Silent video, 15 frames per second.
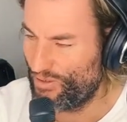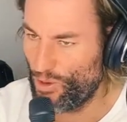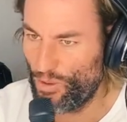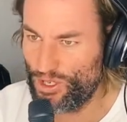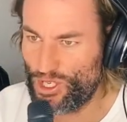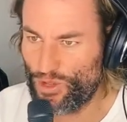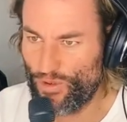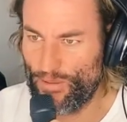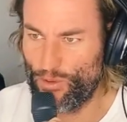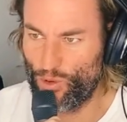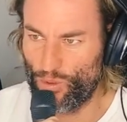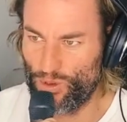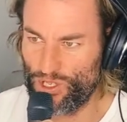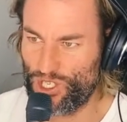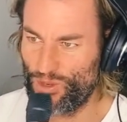If you watch the
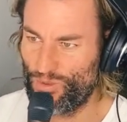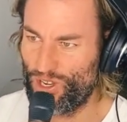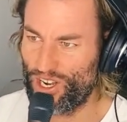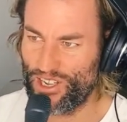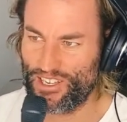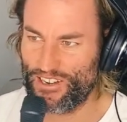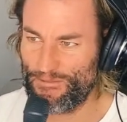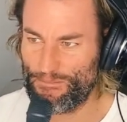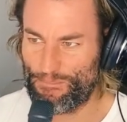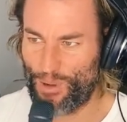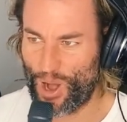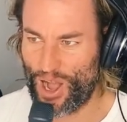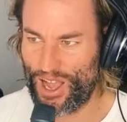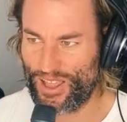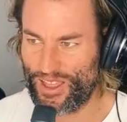Rebel Wilson one, I
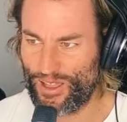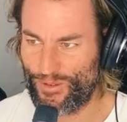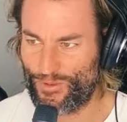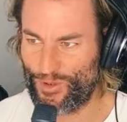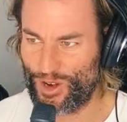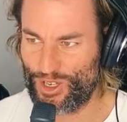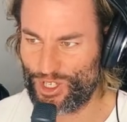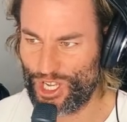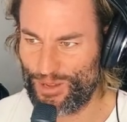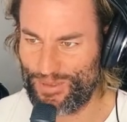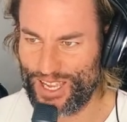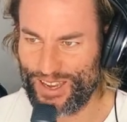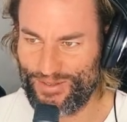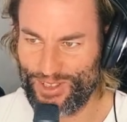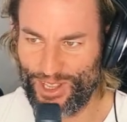didn't buy their friendship.